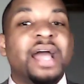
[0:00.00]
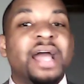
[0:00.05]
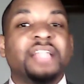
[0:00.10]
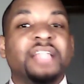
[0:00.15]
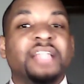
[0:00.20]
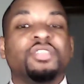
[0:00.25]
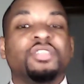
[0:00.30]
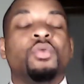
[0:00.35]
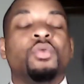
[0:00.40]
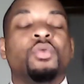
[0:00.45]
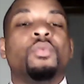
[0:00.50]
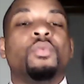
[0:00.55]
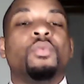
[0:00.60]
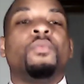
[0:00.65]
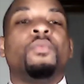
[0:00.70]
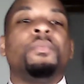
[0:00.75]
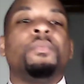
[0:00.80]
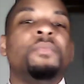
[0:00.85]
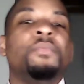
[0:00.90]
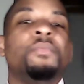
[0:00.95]
So
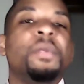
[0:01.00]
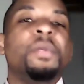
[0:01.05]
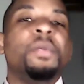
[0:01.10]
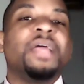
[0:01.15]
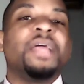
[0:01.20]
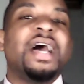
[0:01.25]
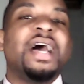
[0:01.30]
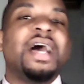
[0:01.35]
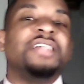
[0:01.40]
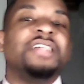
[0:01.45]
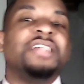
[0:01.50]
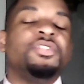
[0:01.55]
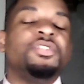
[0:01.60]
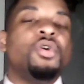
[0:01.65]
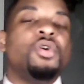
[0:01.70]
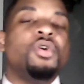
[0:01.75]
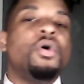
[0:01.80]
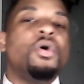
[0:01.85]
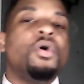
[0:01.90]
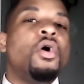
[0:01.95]
remember, guys, you
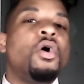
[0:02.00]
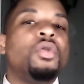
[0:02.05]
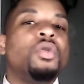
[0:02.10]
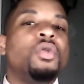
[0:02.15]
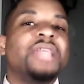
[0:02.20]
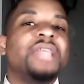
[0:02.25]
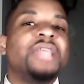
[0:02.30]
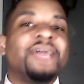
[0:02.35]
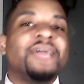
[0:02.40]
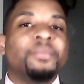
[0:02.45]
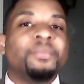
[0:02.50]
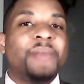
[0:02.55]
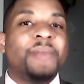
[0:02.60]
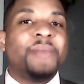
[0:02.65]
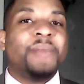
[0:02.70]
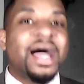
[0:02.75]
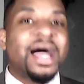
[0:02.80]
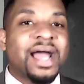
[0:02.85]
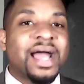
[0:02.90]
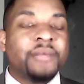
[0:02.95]
don't only have to buy
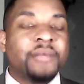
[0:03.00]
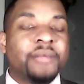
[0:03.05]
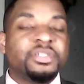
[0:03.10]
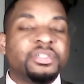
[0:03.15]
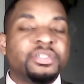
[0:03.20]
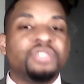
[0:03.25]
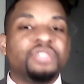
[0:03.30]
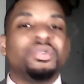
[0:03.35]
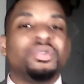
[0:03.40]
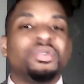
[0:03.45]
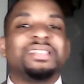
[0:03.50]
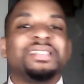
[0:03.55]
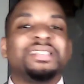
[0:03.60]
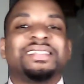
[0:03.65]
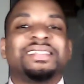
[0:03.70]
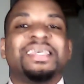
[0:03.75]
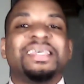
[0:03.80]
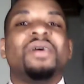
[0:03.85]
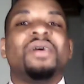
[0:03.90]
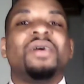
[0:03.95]
options, you can
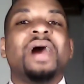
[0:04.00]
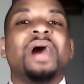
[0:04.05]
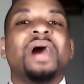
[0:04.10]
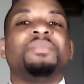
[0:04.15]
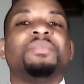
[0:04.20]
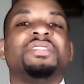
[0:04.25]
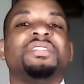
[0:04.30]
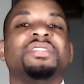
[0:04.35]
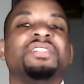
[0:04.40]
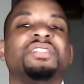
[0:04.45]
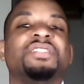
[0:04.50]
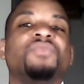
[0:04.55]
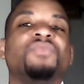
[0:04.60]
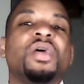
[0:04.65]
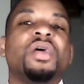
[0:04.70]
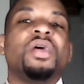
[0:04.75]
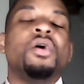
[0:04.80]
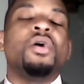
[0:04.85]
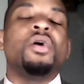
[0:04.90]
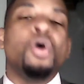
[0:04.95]
sell options as well,